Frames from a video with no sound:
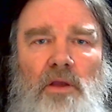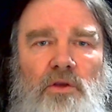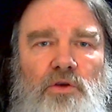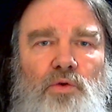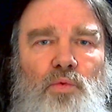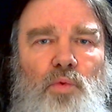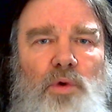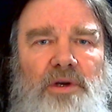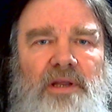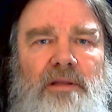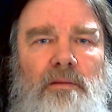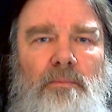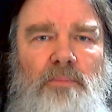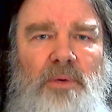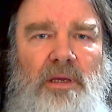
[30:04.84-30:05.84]
you
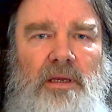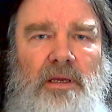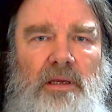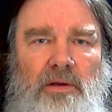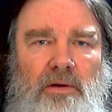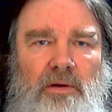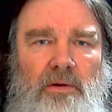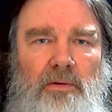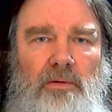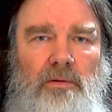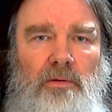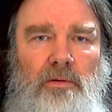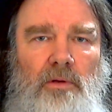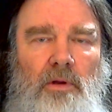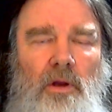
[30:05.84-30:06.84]
wouldn't be here.
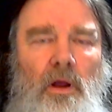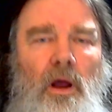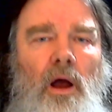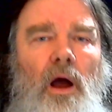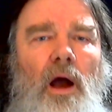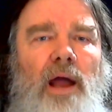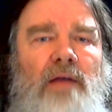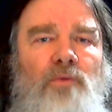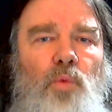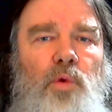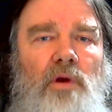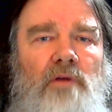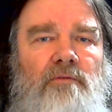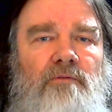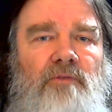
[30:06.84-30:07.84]
I
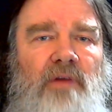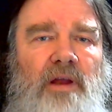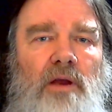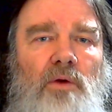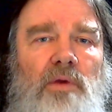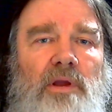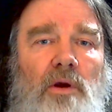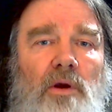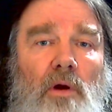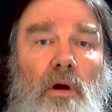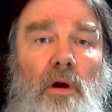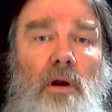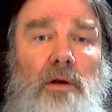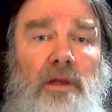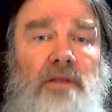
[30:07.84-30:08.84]
work very
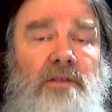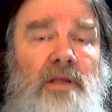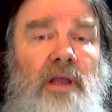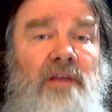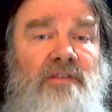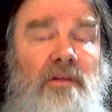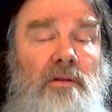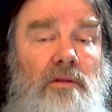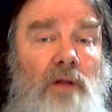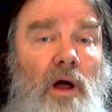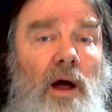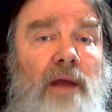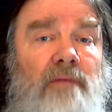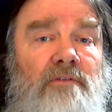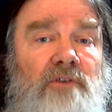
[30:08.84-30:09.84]
hard. It takes a
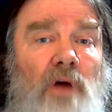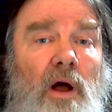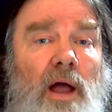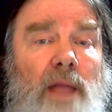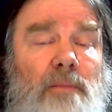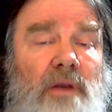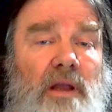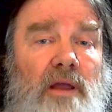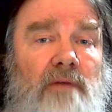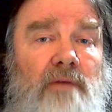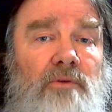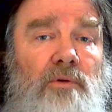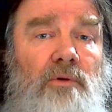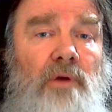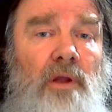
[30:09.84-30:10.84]
lot of time and
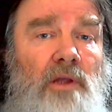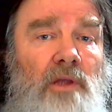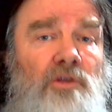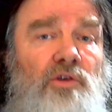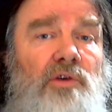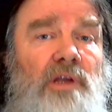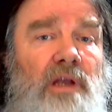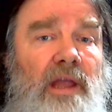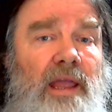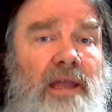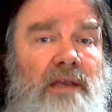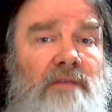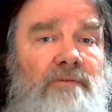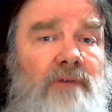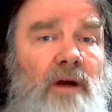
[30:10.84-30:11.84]
effort to get
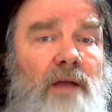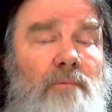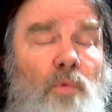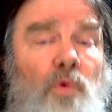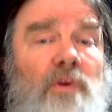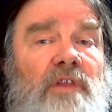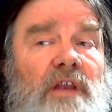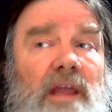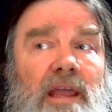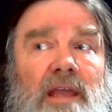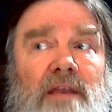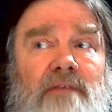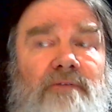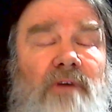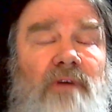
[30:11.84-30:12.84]
more than
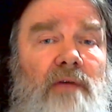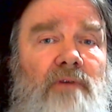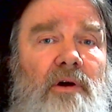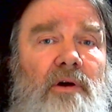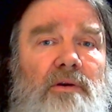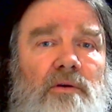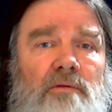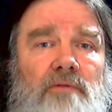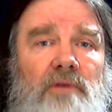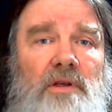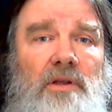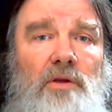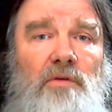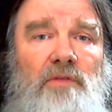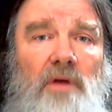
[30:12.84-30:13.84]
8,500
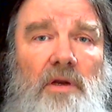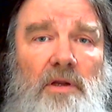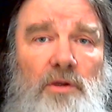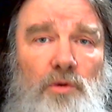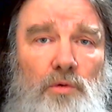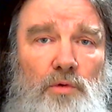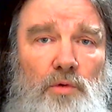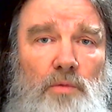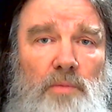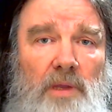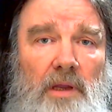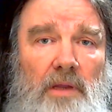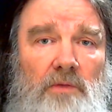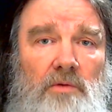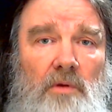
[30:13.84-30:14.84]
videos on a YouTube
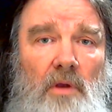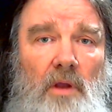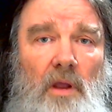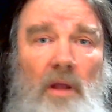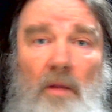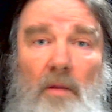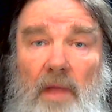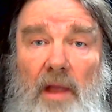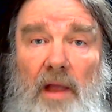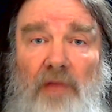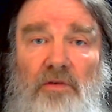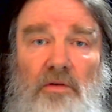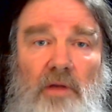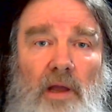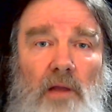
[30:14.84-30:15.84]
page.
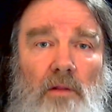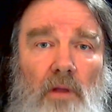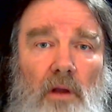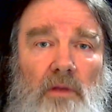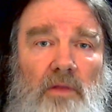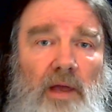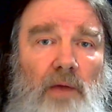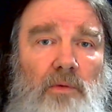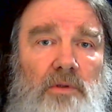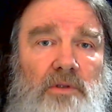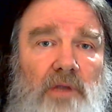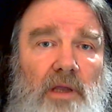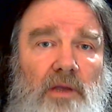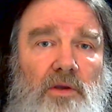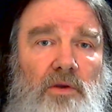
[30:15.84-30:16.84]
Imagine how long that would
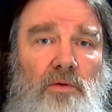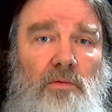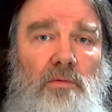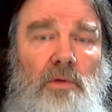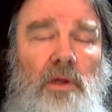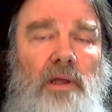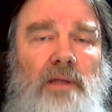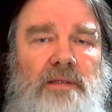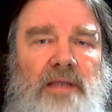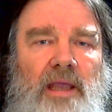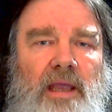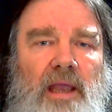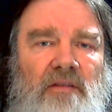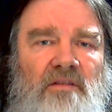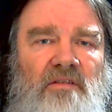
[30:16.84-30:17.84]
take you.
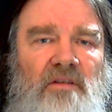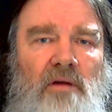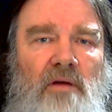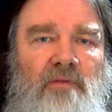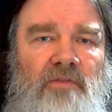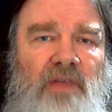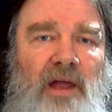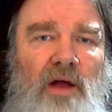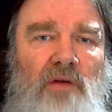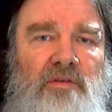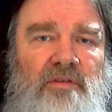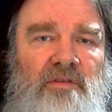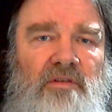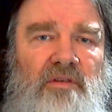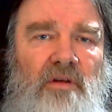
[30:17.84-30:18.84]
Tens of
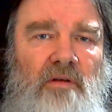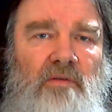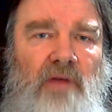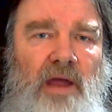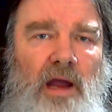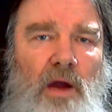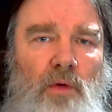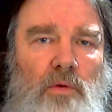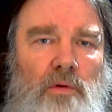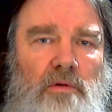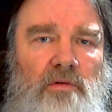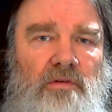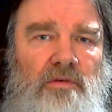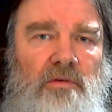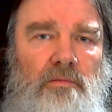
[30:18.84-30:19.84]
thousands of
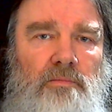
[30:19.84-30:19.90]
hours.